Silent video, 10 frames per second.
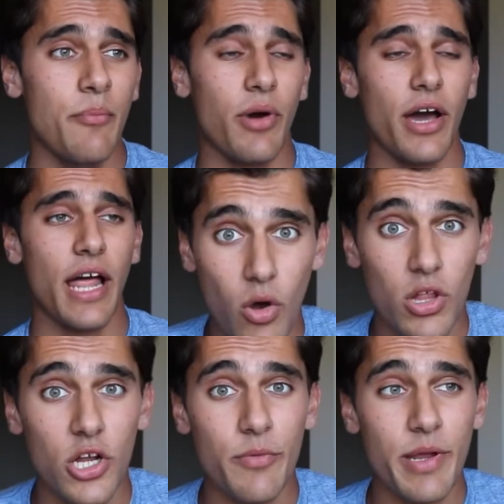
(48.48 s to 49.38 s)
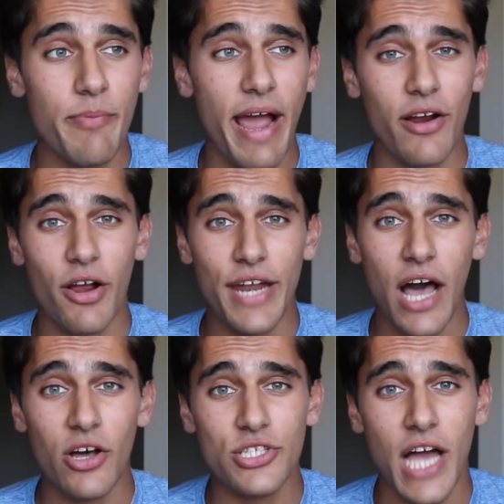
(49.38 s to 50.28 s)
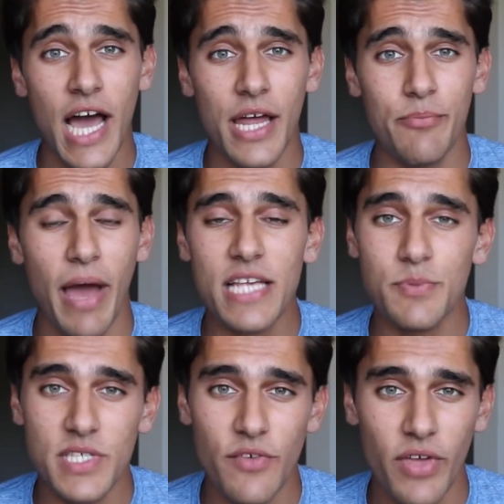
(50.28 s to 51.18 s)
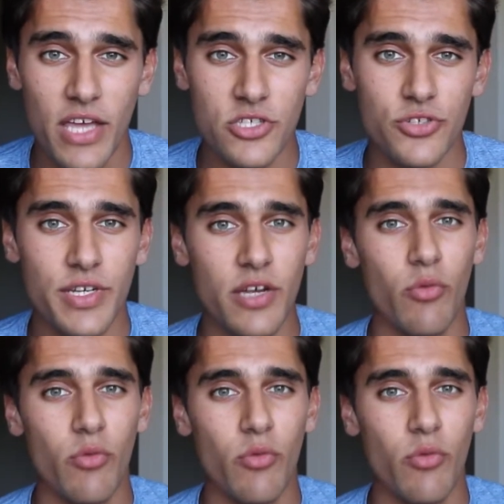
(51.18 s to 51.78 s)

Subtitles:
But a little bit of background knowledge on my specific injury,